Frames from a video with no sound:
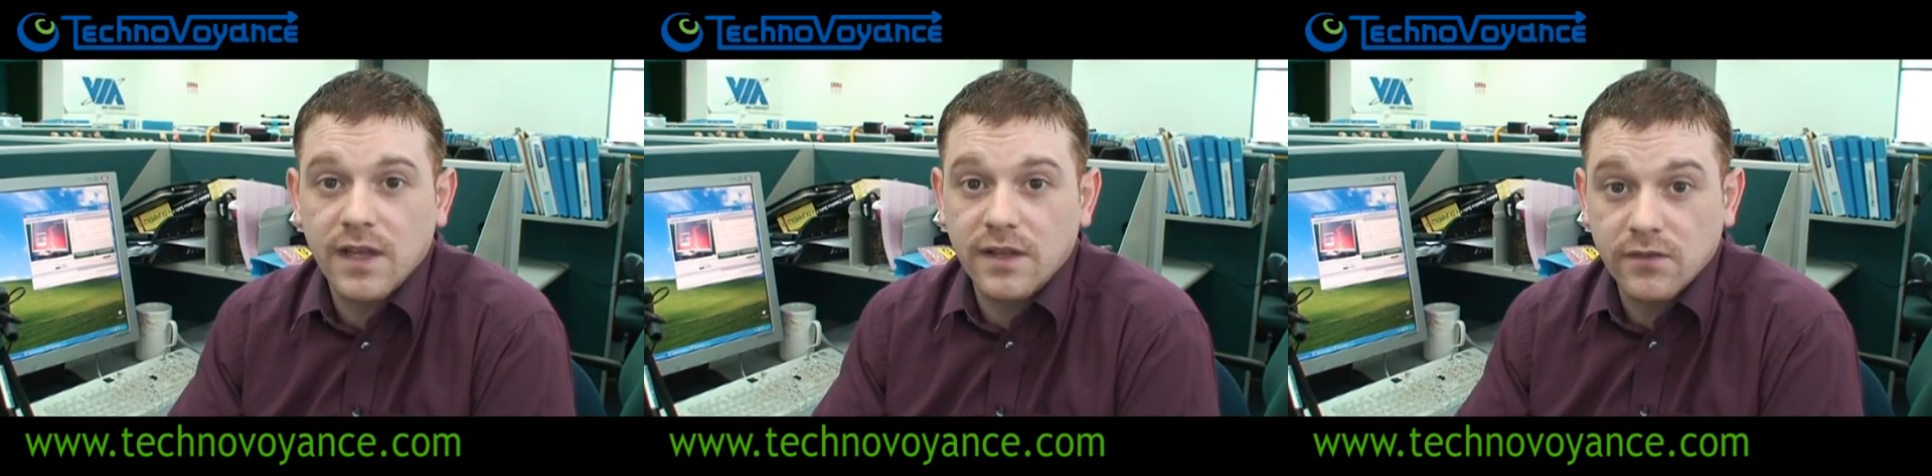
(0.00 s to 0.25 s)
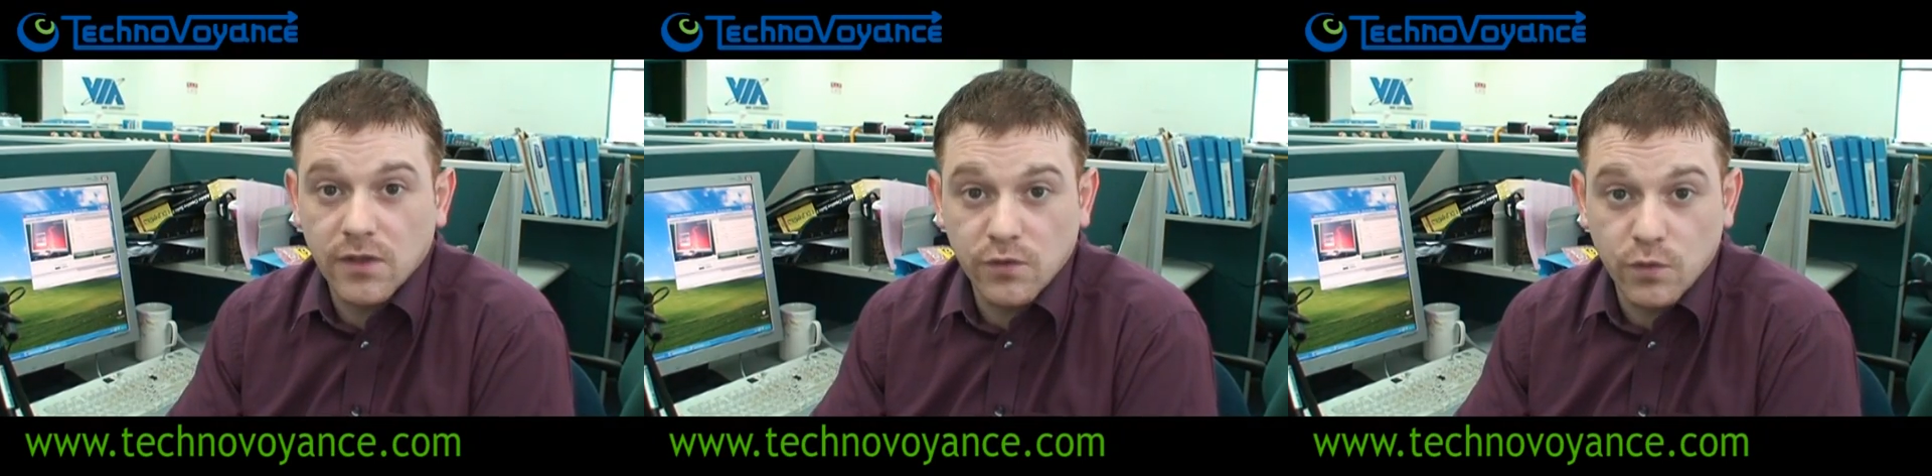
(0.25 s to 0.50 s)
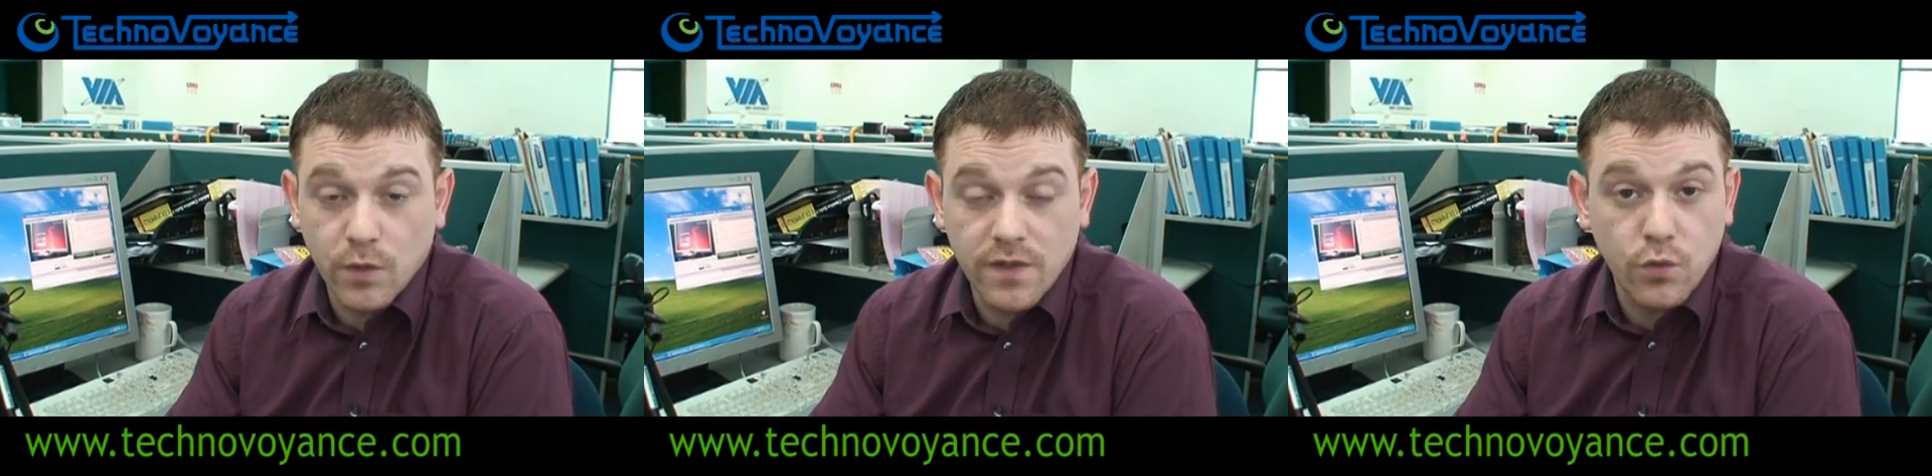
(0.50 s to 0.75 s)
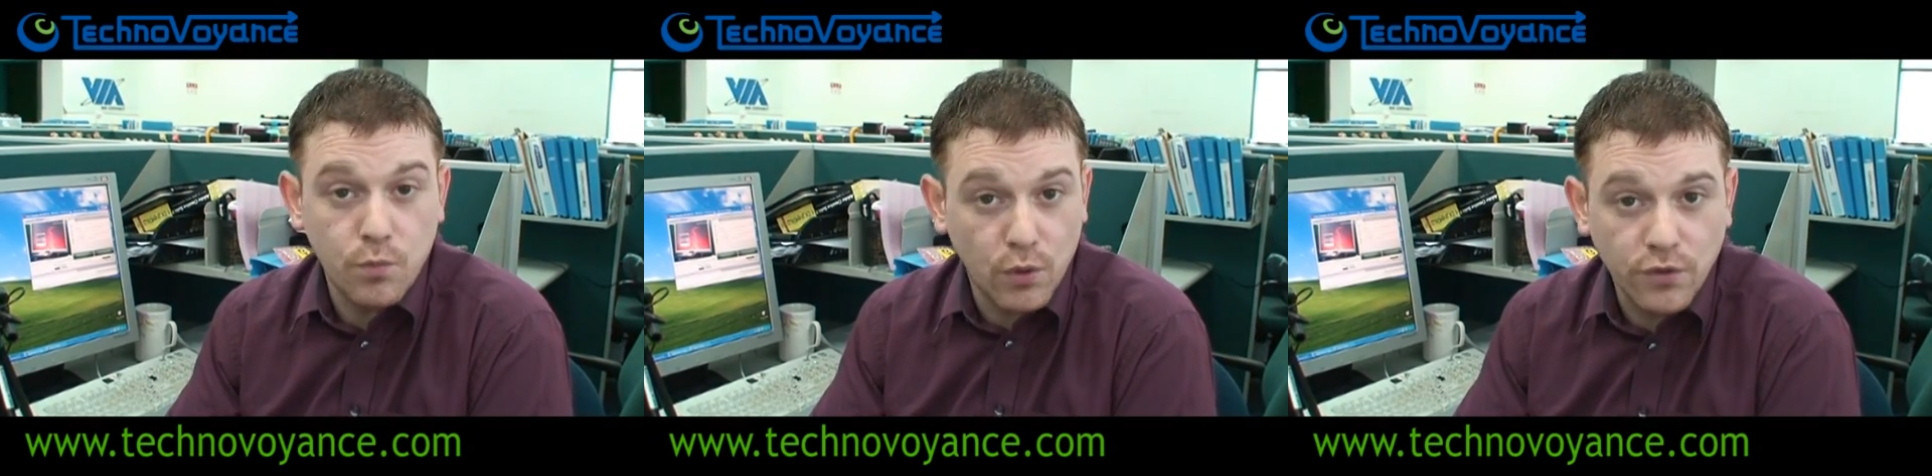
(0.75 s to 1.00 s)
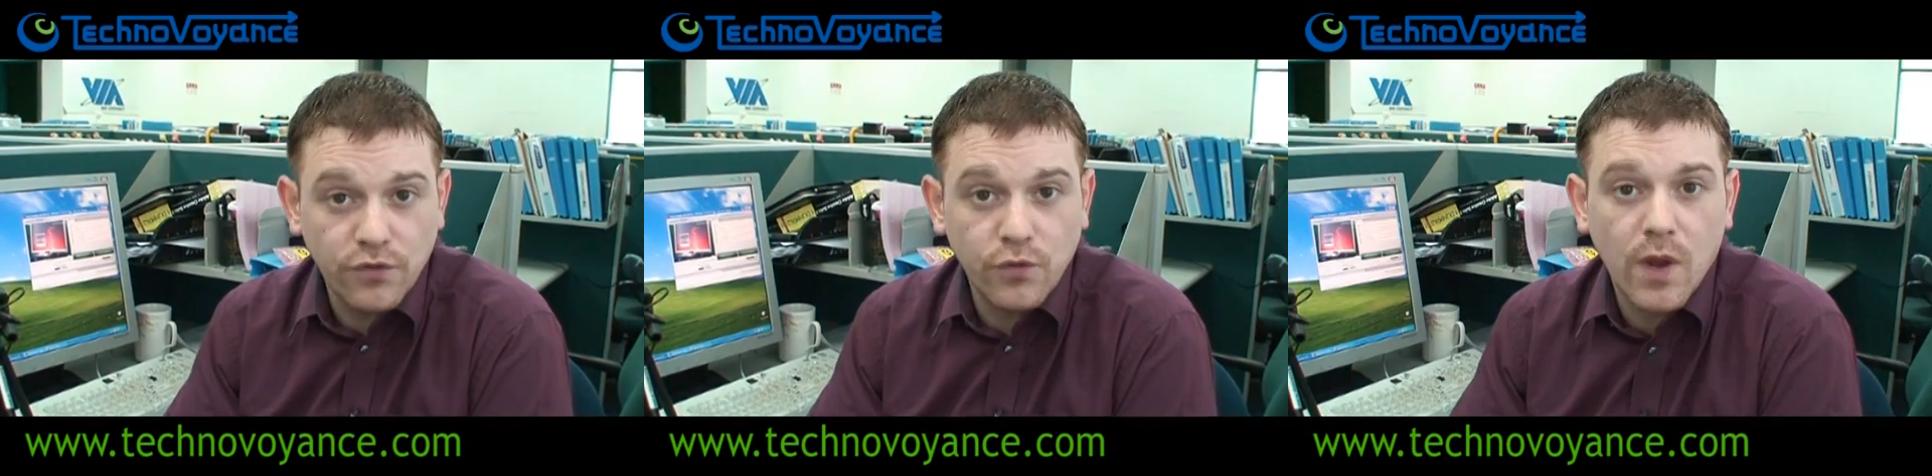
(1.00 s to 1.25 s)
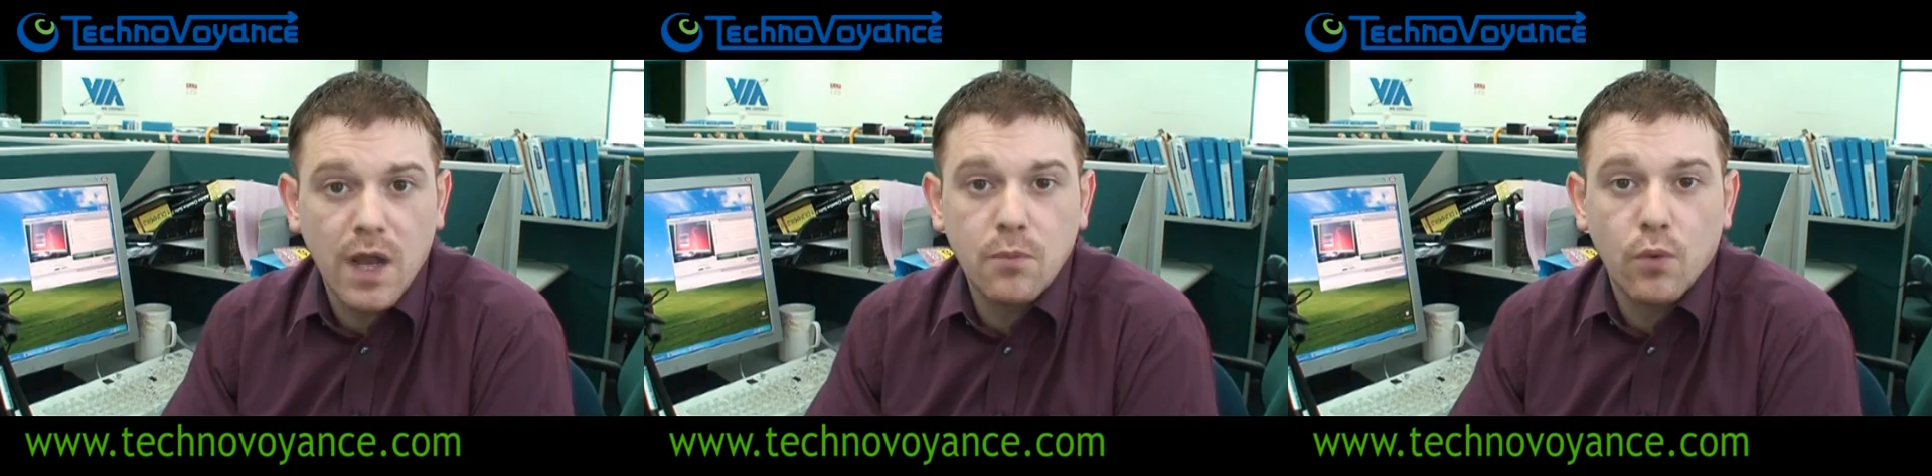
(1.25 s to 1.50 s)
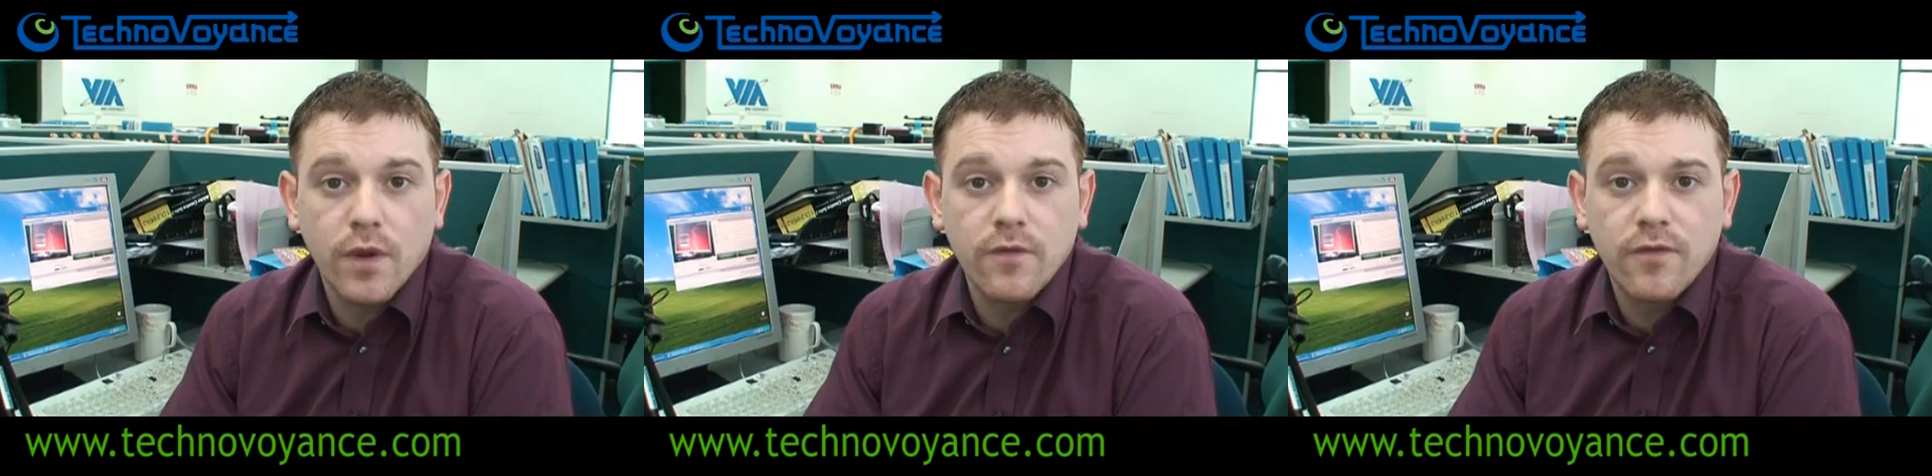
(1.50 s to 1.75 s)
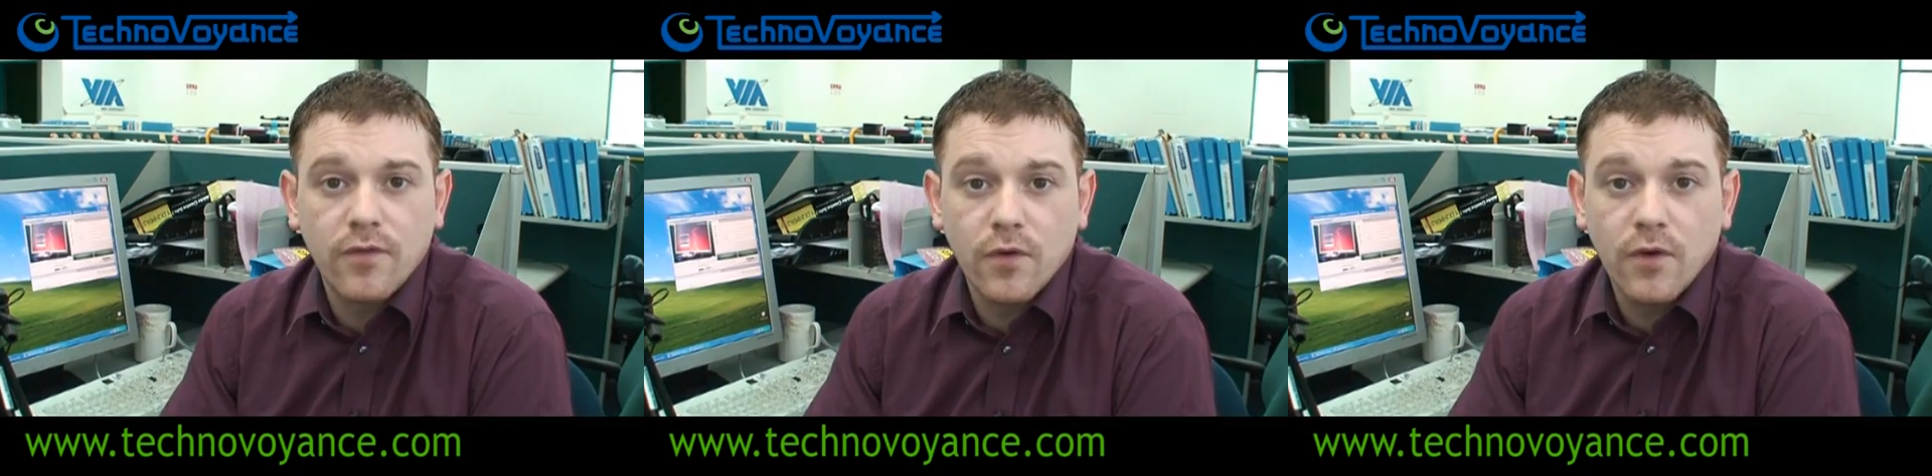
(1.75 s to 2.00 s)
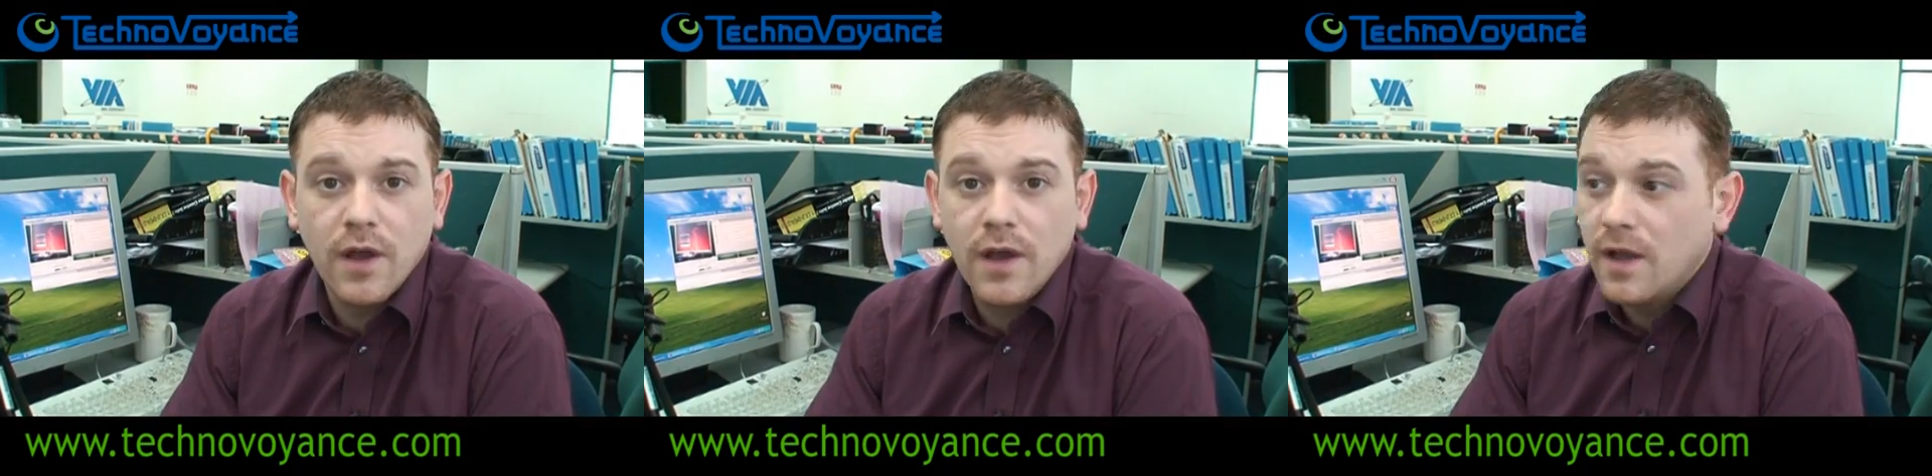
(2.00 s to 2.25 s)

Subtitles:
It's loaded with Ubuntu 8.4,